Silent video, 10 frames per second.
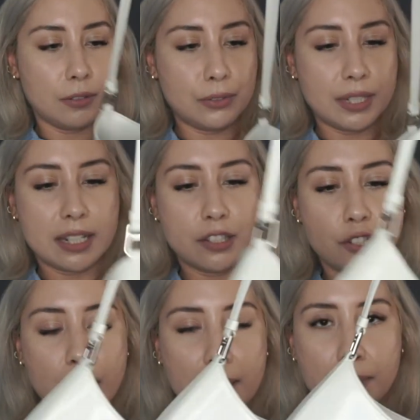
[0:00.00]
losing its
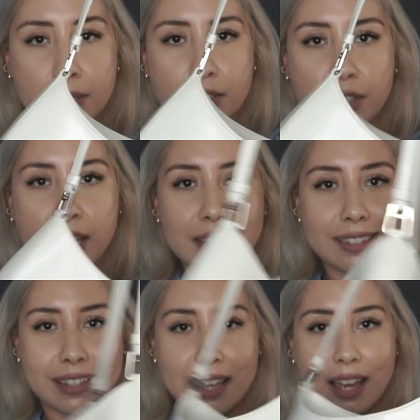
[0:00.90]
shape. Do you guys
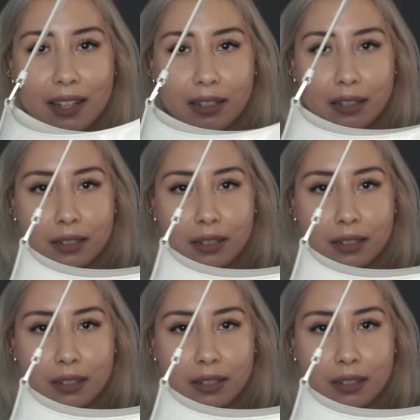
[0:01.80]
see that?